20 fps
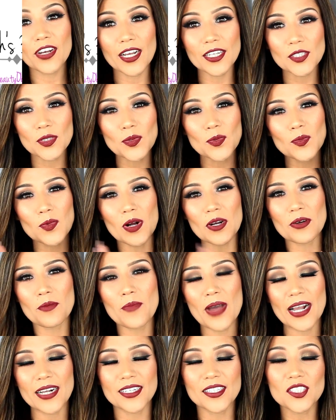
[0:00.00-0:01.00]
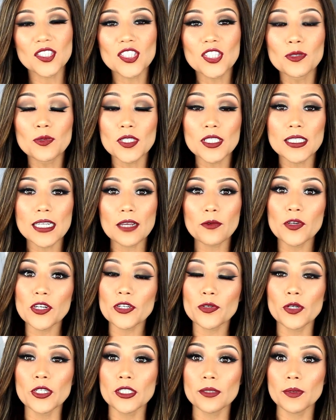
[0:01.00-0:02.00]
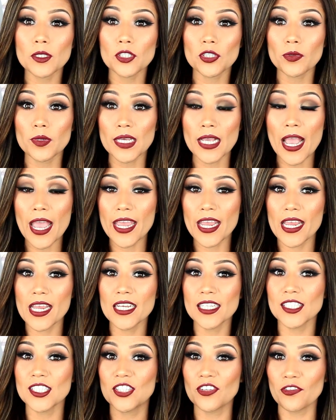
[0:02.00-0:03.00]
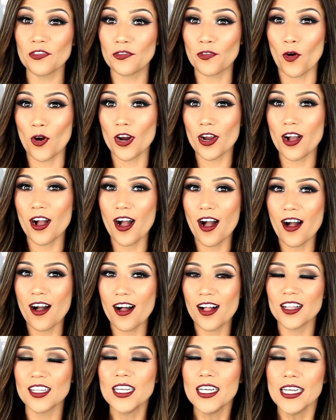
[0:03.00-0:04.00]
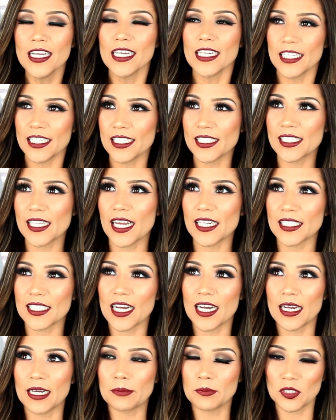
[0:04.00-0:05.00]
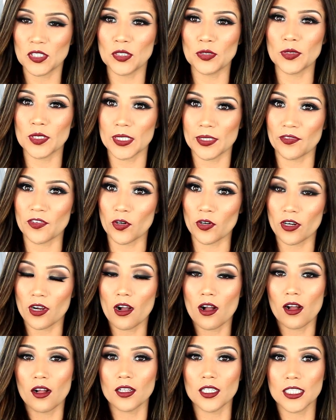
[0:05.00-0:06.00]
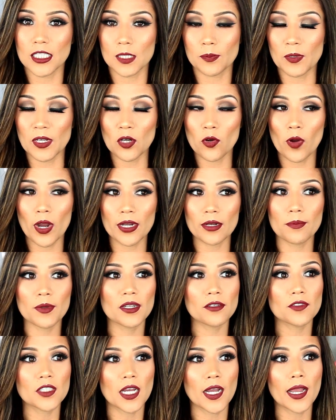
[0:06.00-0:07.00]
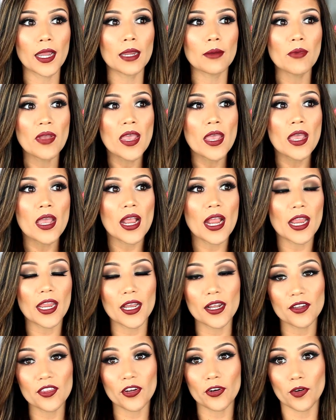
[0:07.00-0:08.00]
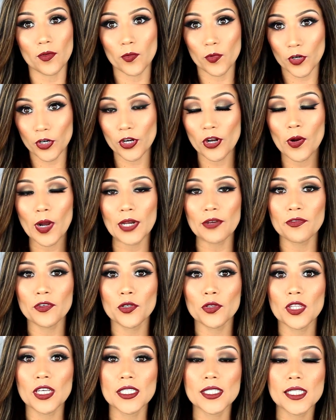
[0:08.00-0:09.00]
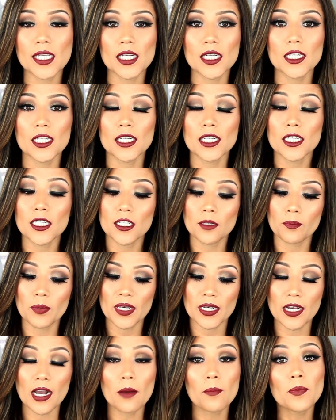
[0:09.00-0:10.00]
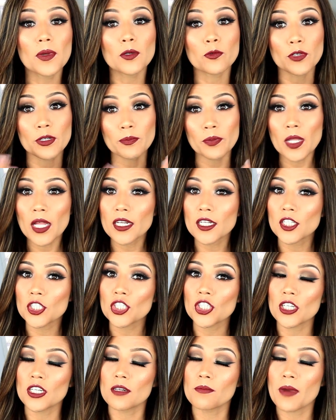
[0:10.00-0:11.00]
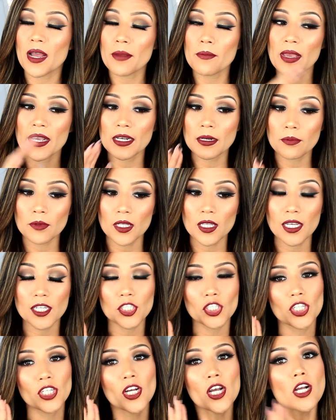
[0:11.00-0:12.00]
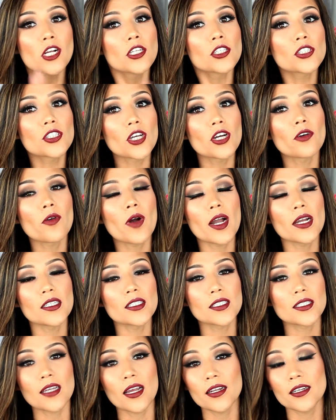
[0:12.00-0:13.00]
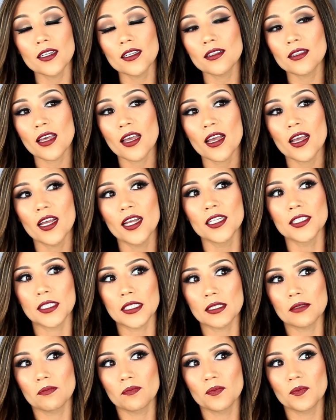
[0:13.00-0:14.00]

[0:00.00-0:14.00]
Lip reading: you guys, welcome back. So today we are going to be doing a Sephora haul. It is that time to do a Sephora haul. It's been quite a bit of time and there were quite a few things that I needed to pick up and replenish in my makeup collection. So I decided that